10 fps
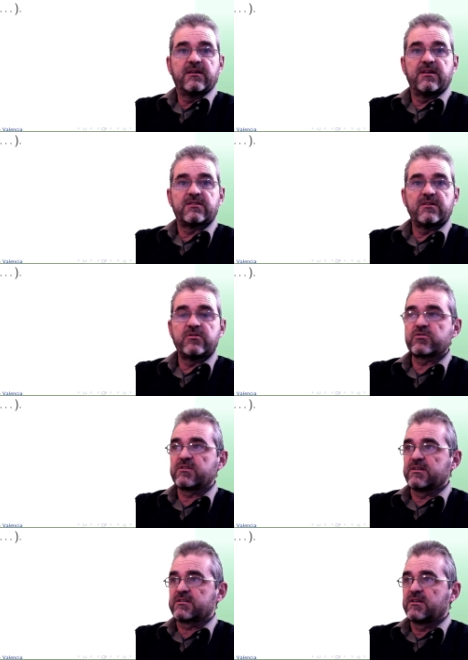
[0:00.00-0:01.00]
is
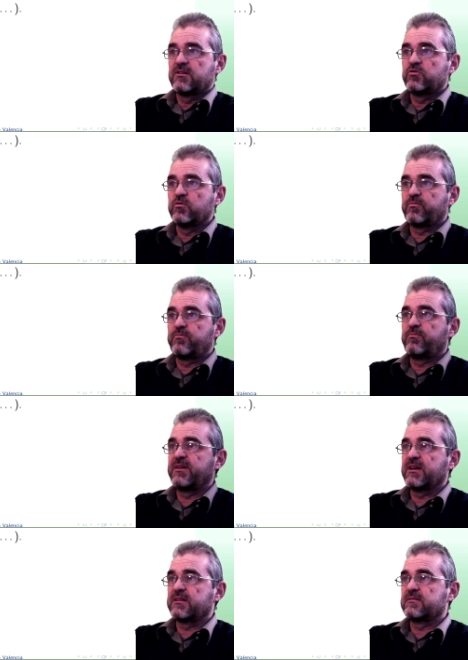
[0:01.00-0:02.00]
useless to
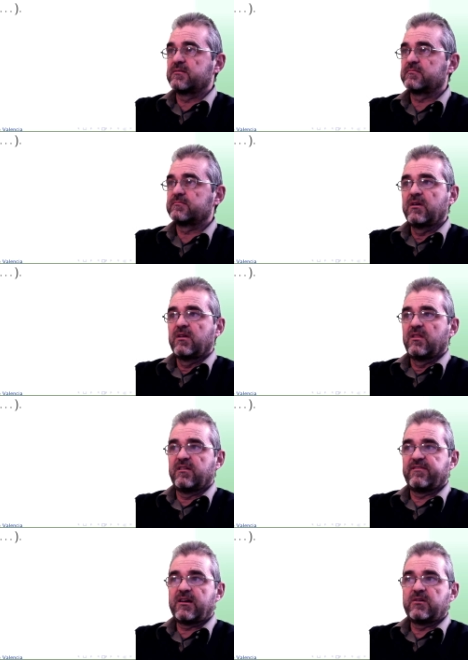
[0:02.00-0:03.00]
predict
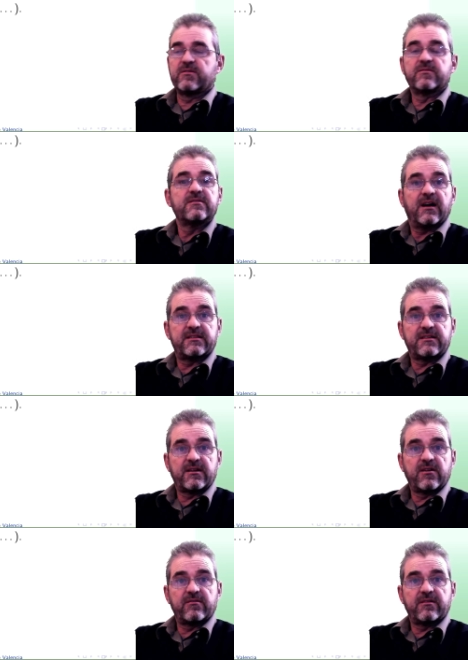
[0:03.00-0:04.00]
the value at
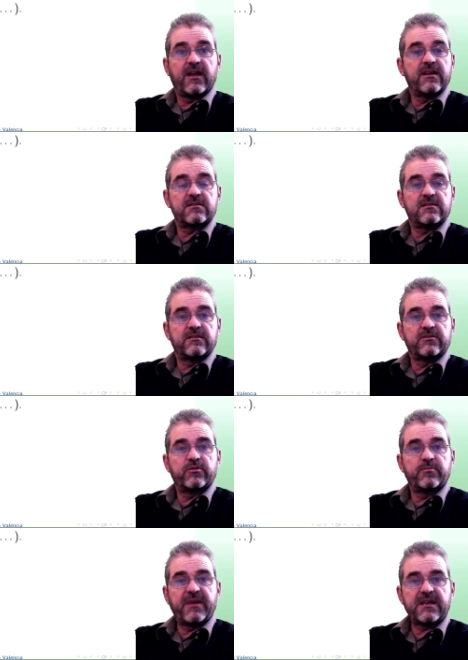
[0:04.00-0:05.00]
any other instant
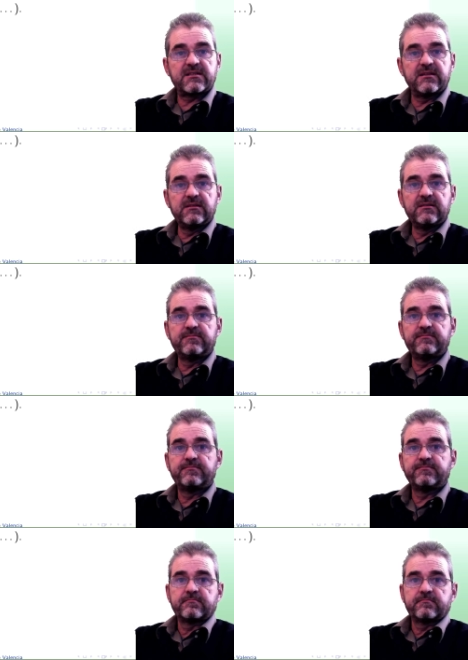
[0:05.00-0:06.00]
or pixel.
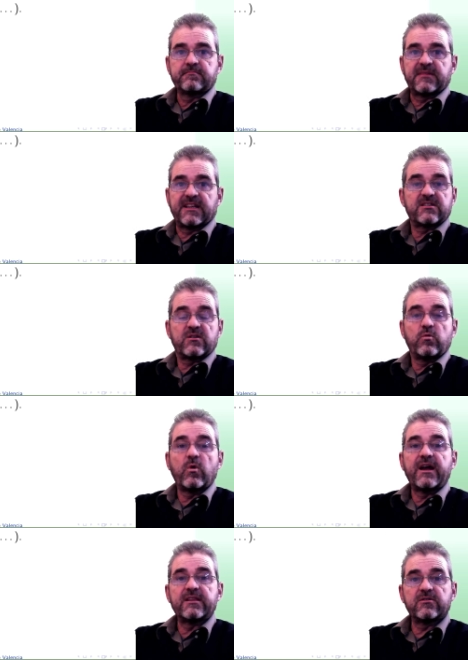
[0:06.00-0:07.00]
That's
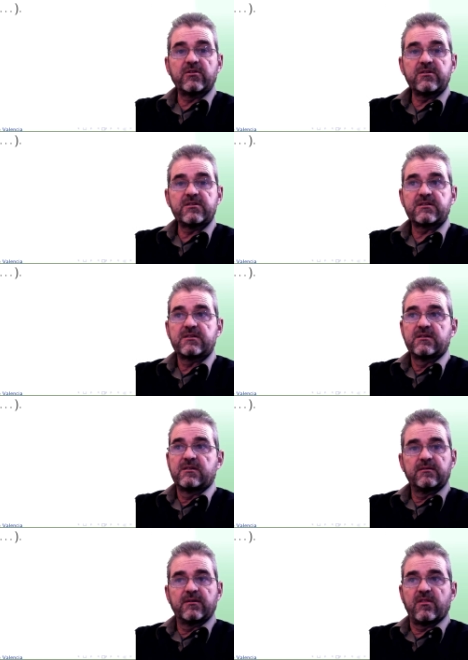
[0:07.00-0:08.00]
white noise.
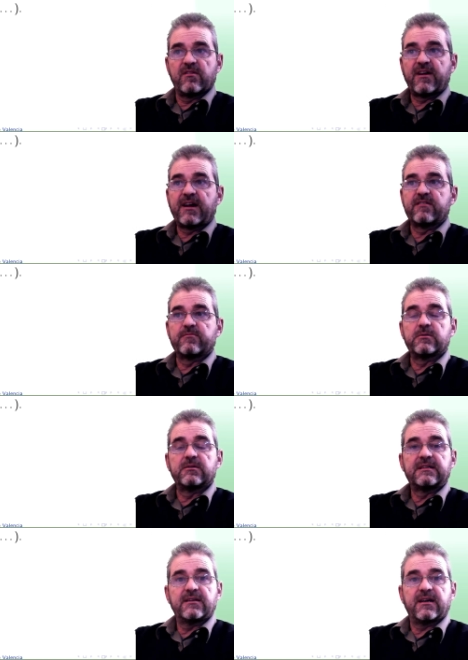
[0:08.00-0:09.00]
The variable
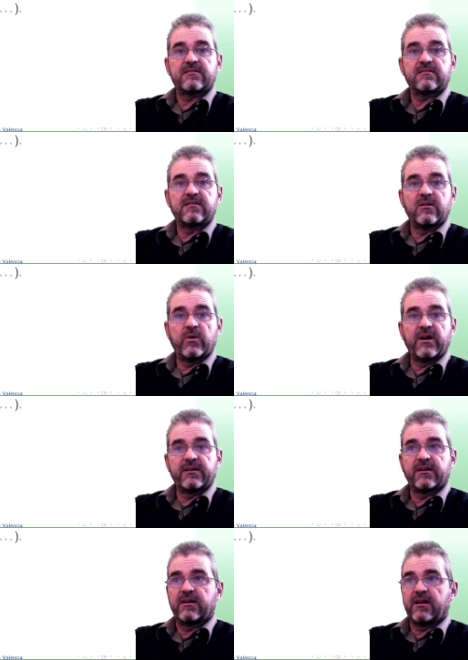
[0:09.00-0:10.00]
at t1